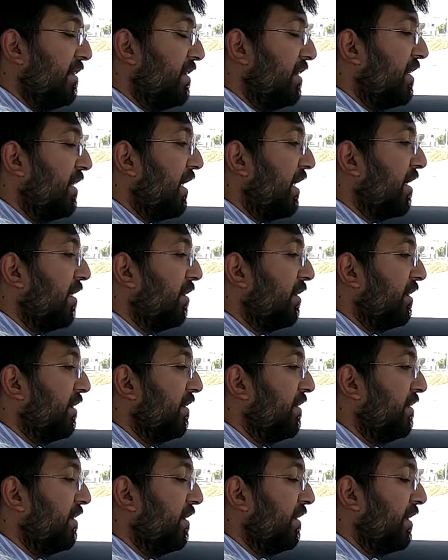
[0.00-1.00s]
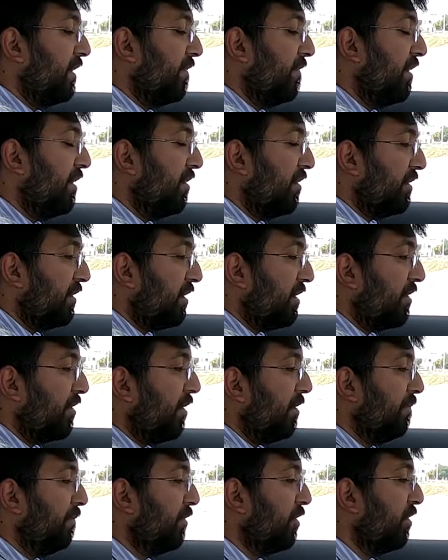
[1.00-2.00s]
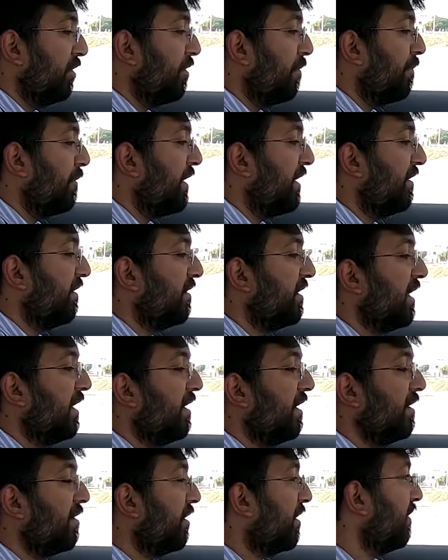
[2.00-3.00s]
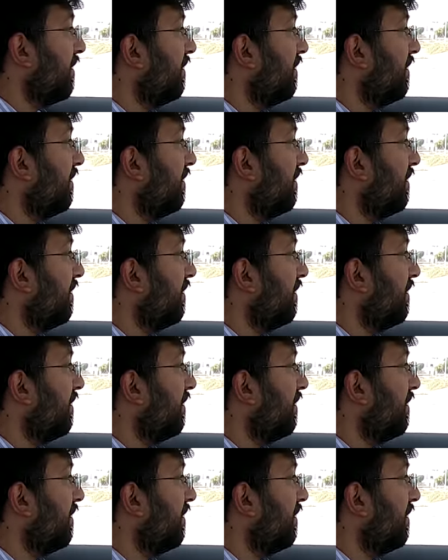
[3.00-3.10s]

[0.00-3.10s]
side, again on the steering wheel on the top. So you press that and you can